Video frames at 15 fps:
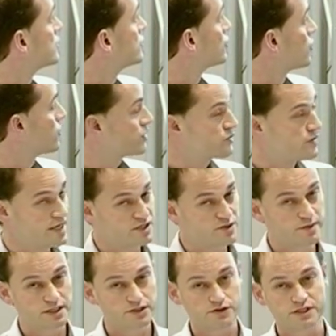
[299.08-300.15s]

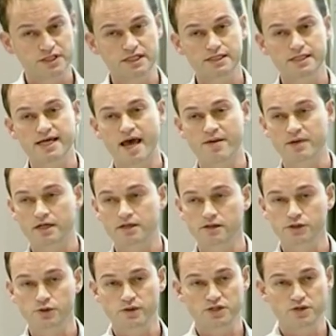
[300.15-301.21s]
neurotransmitters, these
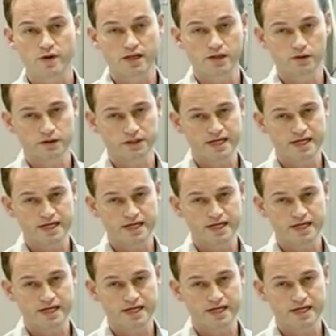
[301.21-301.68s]
chemicals, which will